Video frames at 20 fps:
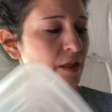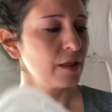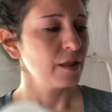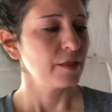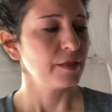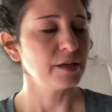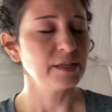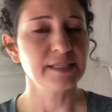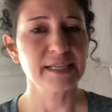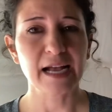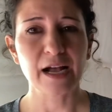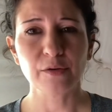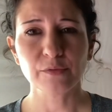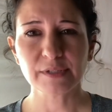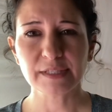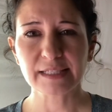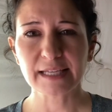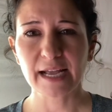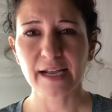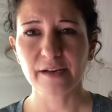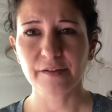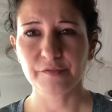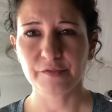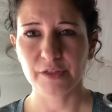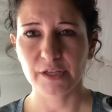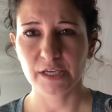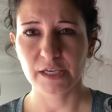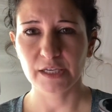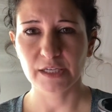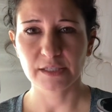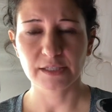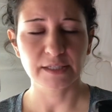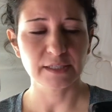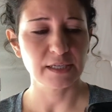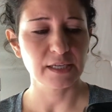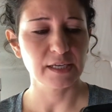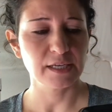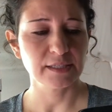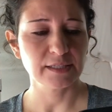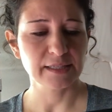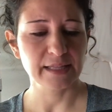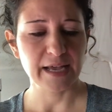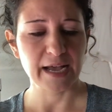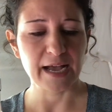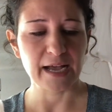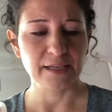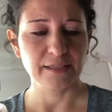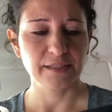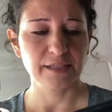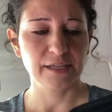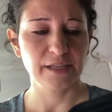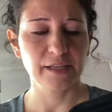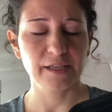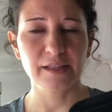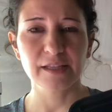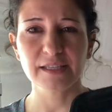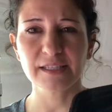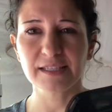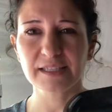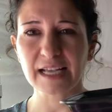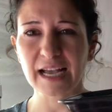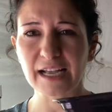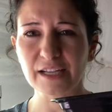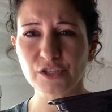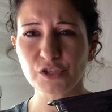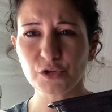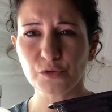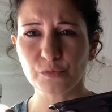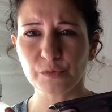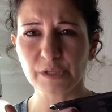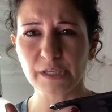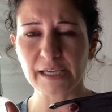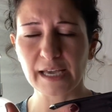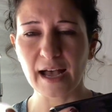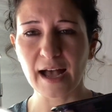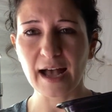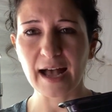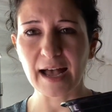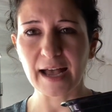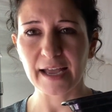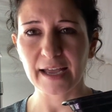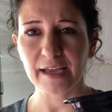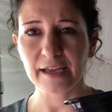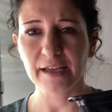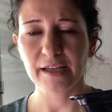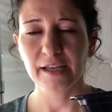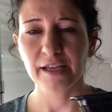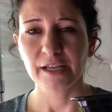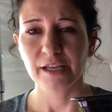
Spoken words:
The downside of these is that the sides are really high,